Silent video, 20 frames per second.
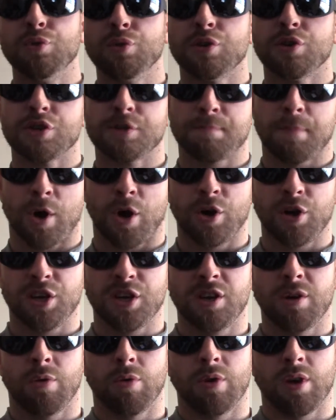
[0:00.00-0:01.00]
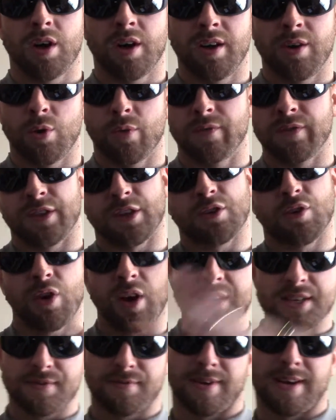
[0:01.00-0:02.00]
Year's party going on over in the
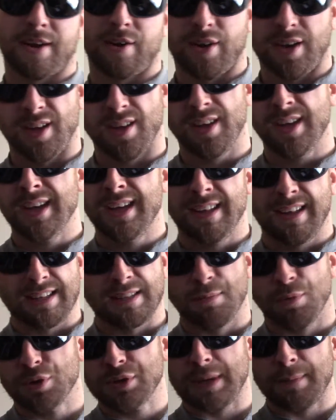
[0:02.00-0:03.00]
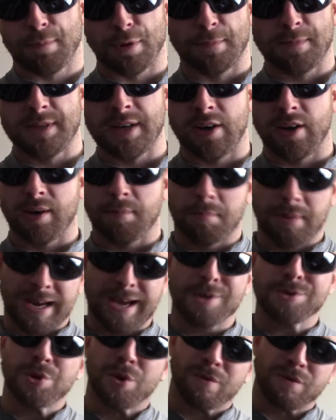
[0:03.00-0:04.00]
CrossFit area, like the multi-purpose area. But I
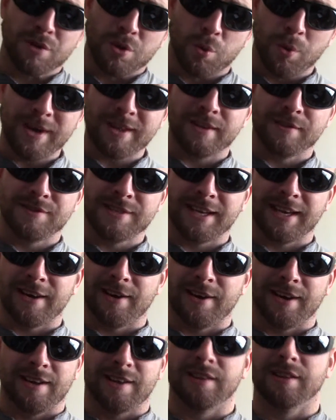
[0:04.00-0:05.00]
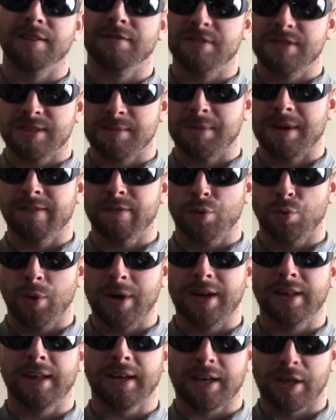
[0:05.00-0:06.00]
was over in the weightlifting area, lifting some heavy
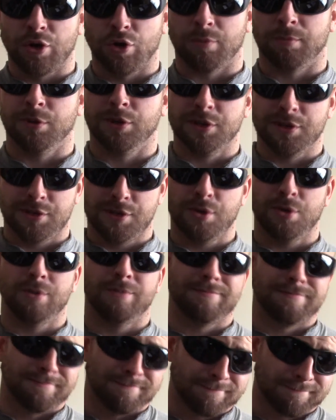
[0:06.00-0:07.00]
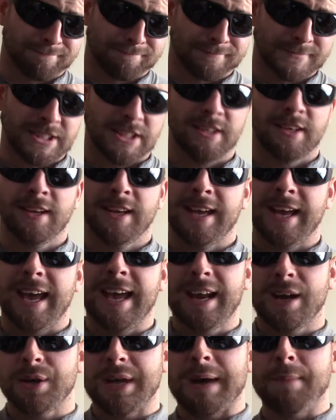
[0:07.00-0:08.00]
weight like I normally do.
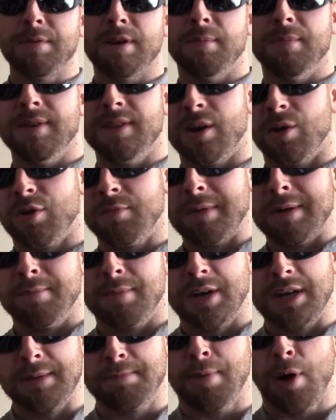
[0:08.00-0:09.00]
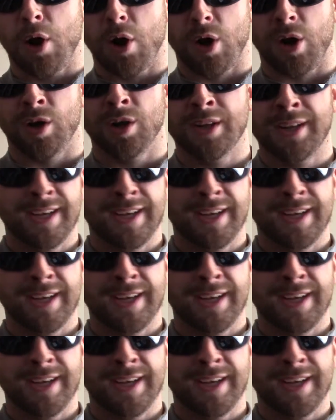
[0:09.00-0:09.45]
And I happened to have been there with my buddy Paul.